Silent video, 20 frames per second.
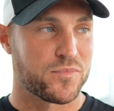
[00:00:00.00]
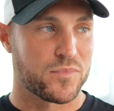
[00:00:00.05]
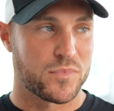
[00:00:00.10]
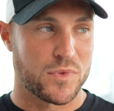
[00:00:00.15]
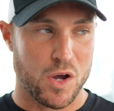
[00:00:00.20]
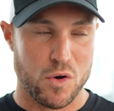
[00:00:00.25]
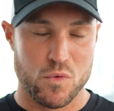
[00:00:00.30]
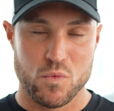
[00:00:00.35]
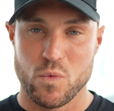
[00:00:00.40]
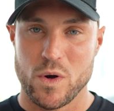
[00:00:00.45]

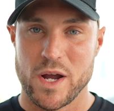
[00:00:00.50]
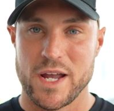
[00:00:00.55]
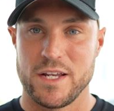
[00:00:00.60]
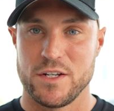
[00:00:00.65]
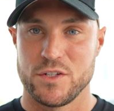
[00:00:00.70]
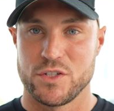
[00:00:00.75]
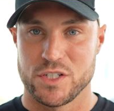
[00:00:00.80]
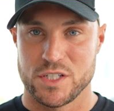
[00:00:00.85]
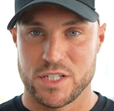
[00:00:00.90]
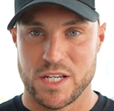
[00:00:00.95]
Don't wait,
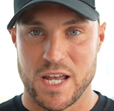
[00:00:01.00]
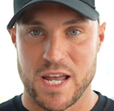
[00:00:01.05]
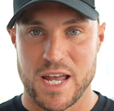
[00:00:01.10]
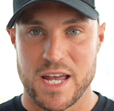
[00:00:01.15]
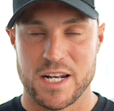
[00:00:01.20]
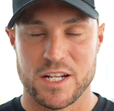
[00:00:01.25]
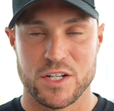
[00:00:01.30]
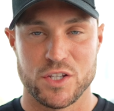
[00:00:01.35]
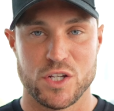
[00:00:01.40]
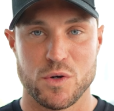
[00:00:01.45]
just get
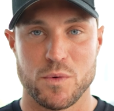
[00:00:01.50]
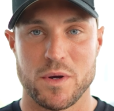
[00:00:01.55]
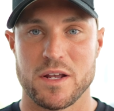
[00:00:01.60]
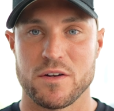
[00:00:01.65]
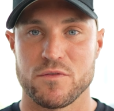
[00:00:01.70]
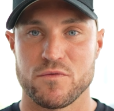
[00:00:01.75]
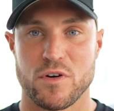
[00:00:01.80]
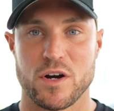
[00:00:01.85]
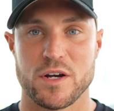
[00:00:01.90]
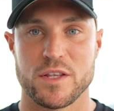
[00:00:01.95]
in and do it,
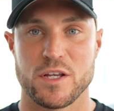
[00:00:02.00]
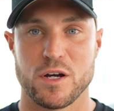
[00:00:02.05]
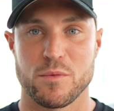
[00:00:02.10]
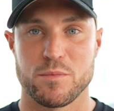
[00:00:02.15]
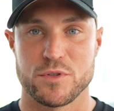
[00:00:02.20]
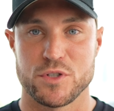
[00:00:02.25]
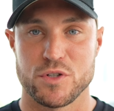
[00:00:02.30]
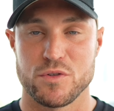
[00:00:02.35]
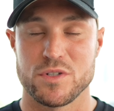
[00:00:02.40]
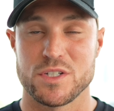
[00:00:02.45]
and find the
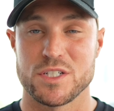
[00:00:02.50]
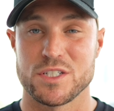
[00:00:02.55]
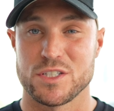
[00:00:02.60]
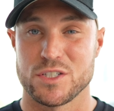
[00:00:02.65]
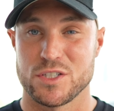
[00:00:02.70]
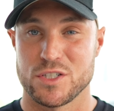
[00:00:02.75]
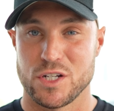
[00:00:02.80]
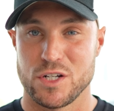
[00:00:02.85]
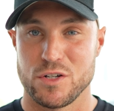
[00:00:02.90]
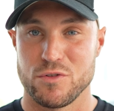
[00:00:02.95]
opportunities and
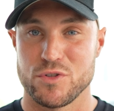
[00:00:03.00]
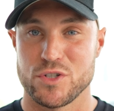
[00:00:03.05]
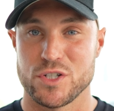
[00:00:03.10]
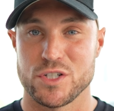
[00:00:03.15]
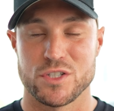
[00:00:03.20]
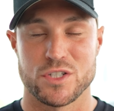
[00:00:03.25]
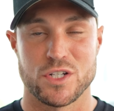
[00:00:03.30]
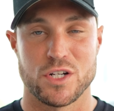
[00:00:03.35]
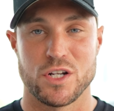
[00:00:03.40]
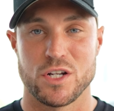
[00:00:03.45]

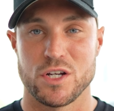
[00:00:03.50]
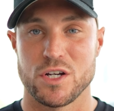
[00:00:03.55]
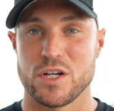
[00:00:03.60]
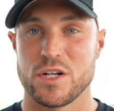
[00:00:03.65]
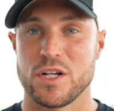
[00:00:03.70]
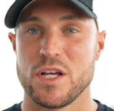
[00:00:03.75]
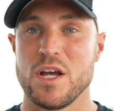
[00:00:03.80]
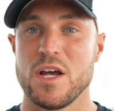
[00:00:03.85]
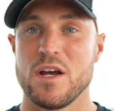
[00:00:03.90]
solutions and learn